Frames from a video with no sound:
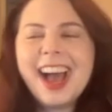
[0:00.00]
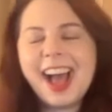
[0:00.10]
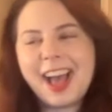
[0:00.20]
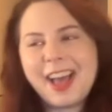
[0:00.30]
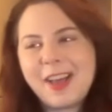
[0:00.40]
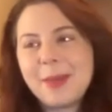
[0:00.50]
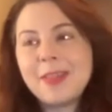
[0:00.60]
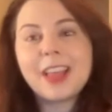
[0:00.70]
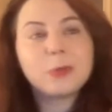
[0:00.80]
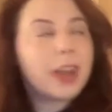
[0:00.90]
And
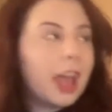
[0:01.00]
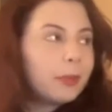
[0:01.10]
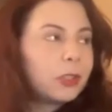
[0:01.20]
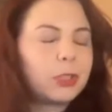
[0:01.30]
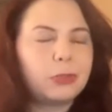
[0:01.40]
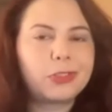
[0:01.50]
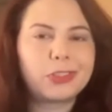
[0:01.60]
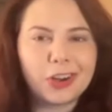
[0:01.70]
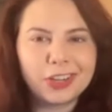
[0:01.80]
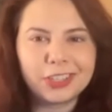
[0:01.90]
that's what happens when you
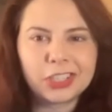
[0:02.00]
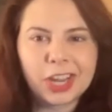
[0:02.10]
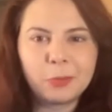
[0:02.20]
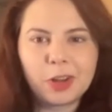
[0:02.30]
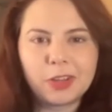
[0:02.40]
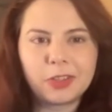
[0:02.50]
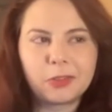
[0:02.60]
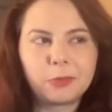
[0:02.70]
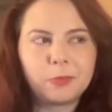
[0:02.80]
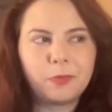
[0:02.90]
start a design
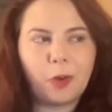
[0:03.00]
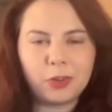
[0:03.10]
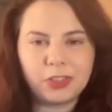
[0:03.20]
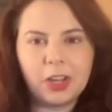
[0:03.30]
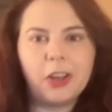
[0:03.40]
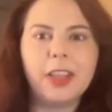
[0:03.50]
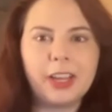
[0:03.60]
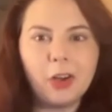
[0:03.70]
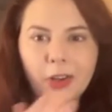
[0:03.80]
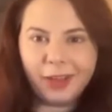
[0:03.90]
process focusing on
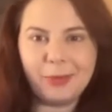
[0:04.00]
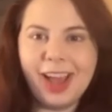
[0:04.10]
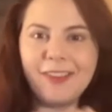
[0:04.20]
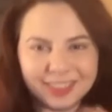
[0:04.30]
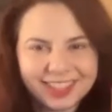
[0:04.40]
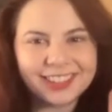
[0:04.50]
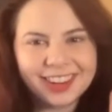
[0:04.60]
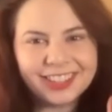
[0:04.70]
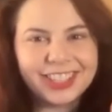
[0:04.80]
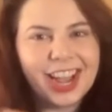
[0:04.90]
like, okay, we have this
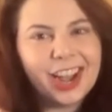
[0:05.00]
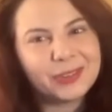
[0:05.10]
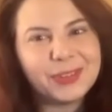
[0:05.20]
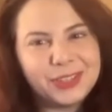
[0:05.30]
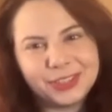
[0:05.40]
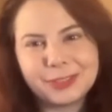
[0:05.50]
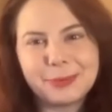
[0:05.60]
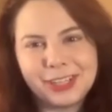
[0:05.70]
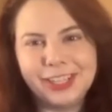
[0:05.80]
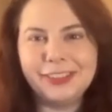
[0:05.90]
technology, how can we use this
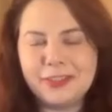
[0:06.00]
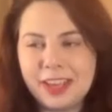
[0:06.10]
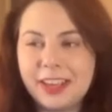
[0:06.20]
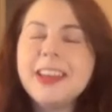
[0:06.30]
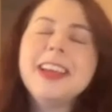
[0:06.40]
particular thing?